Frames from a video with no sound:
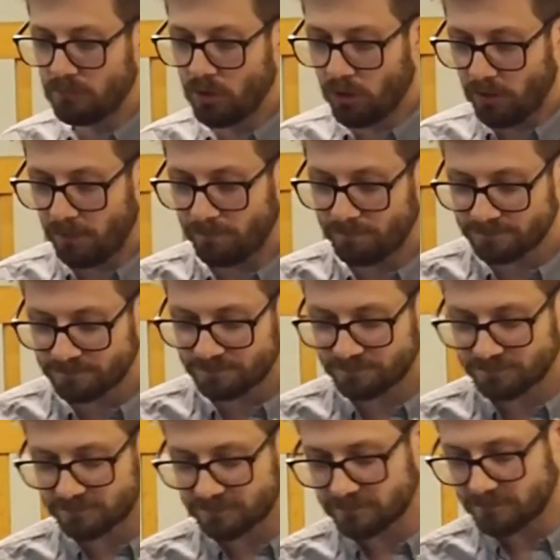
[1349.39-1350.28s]

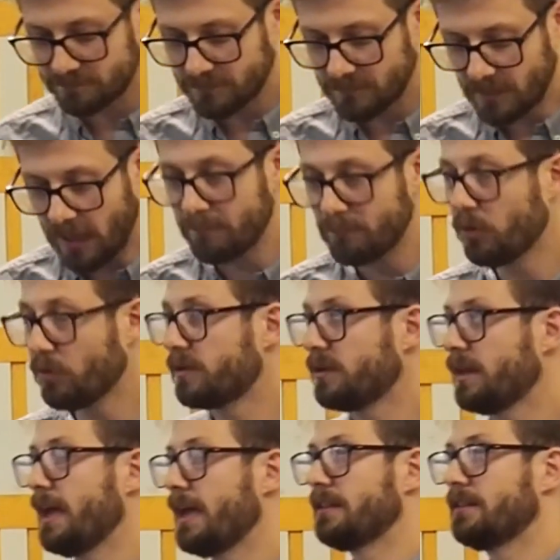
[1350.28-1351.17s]
not
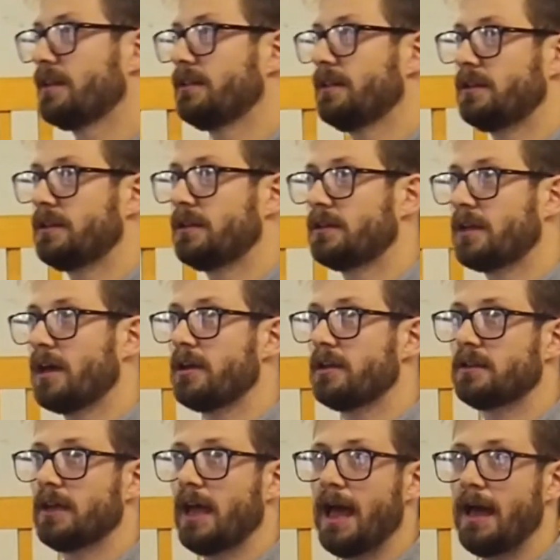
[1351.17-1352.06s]
saying that this is
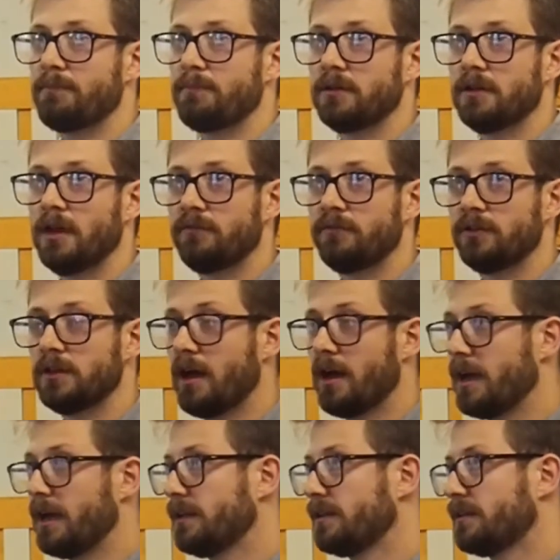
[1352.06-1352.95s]
going to happen
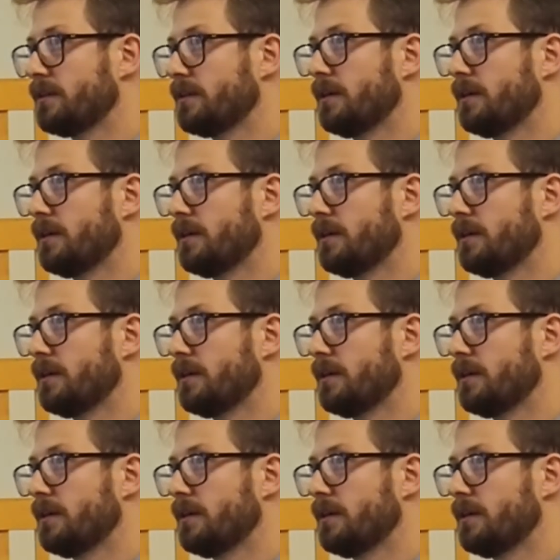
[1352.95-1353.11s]
overnight.